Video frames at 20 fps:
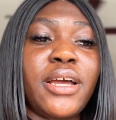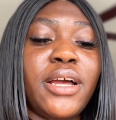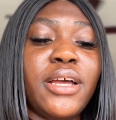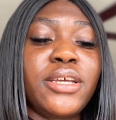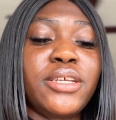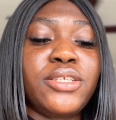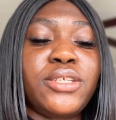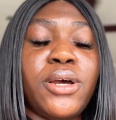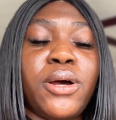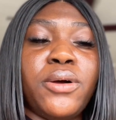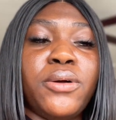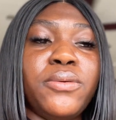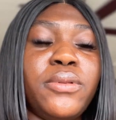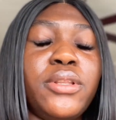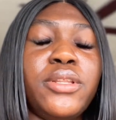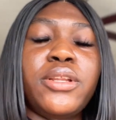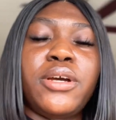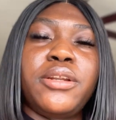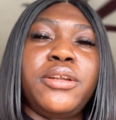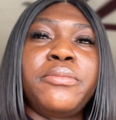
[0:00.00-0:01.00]
so
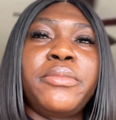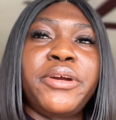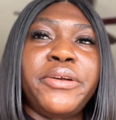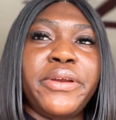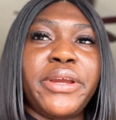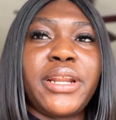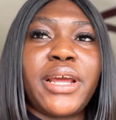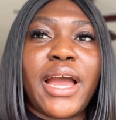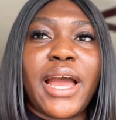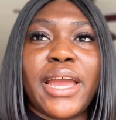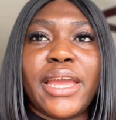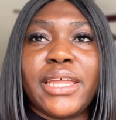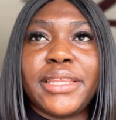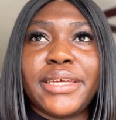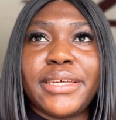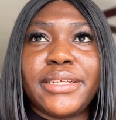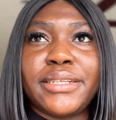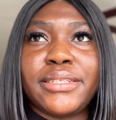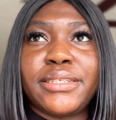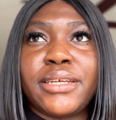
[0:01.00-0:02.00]
Northern Mariana
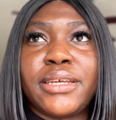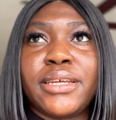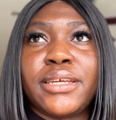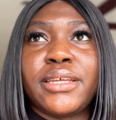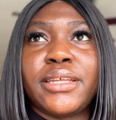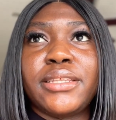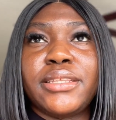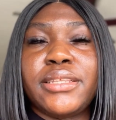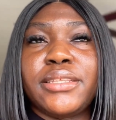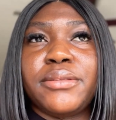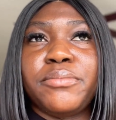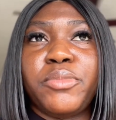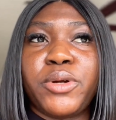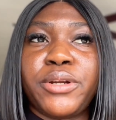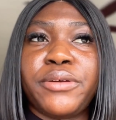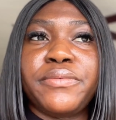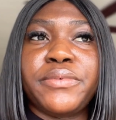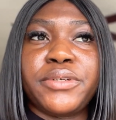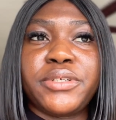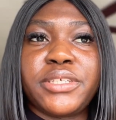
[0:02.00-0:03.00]
Island Board
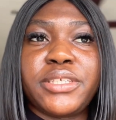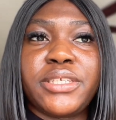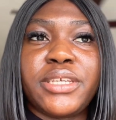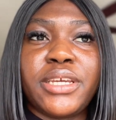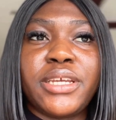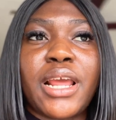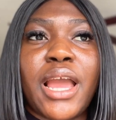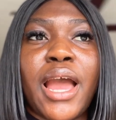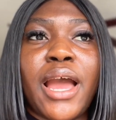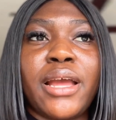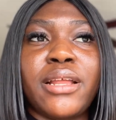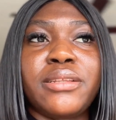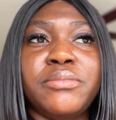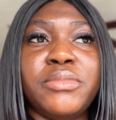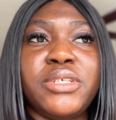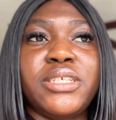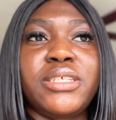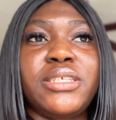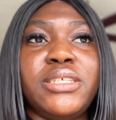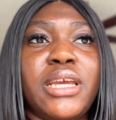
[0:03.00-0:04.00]
of Nursing had
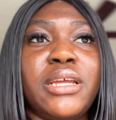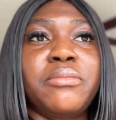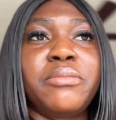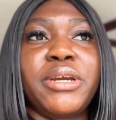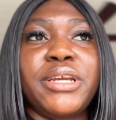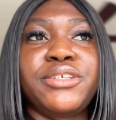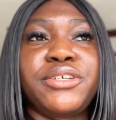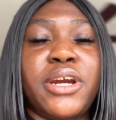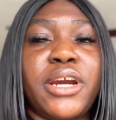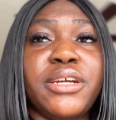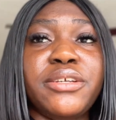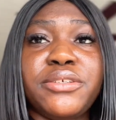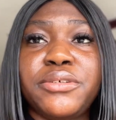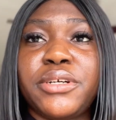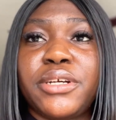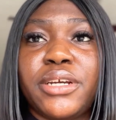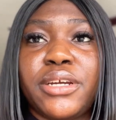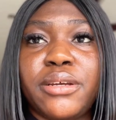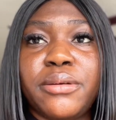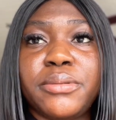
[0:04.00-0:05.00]
me send my
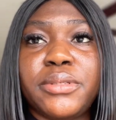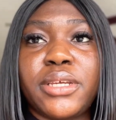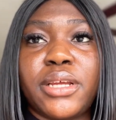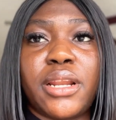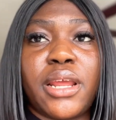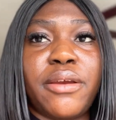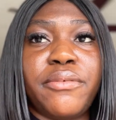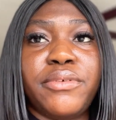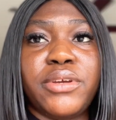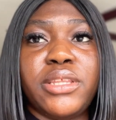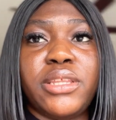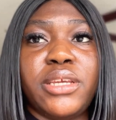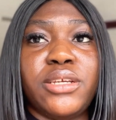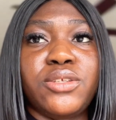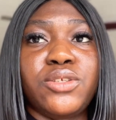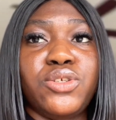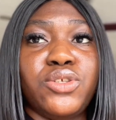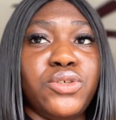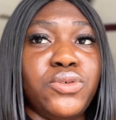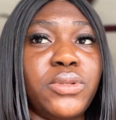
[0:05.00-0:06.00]
transcripts and
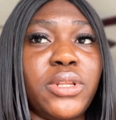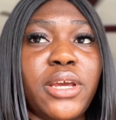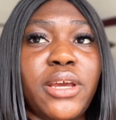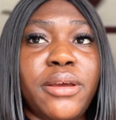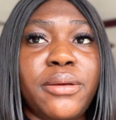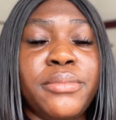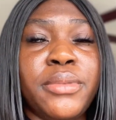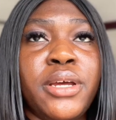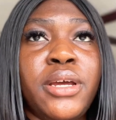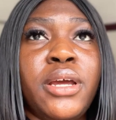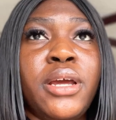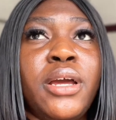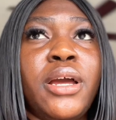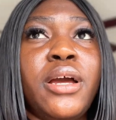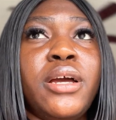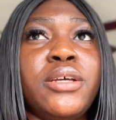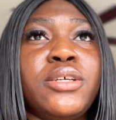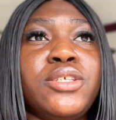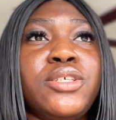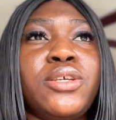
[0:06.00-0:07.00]
everything to them.
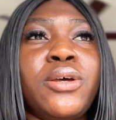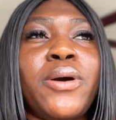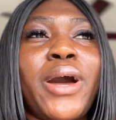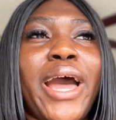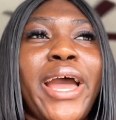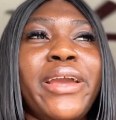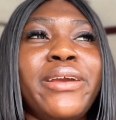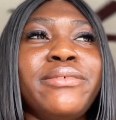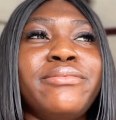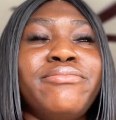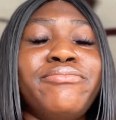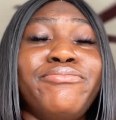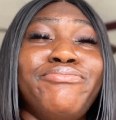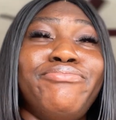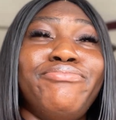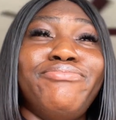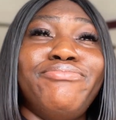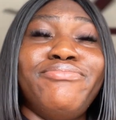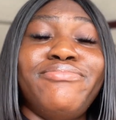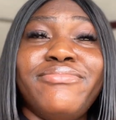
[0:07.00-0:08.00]
So I
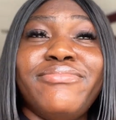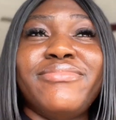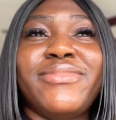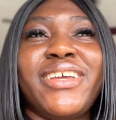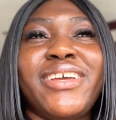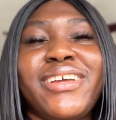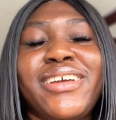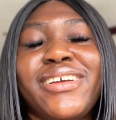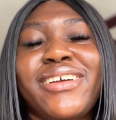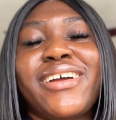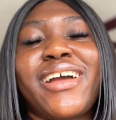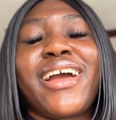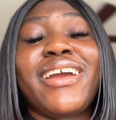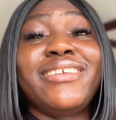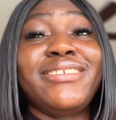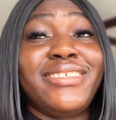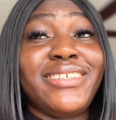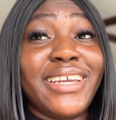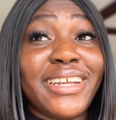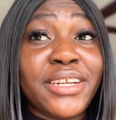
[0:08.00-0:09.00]

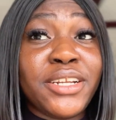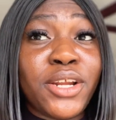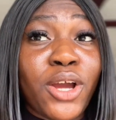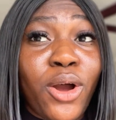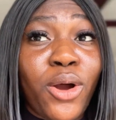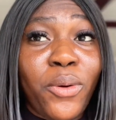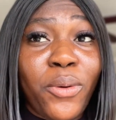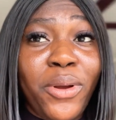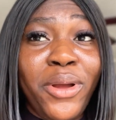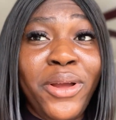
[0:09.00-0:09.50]
didn't know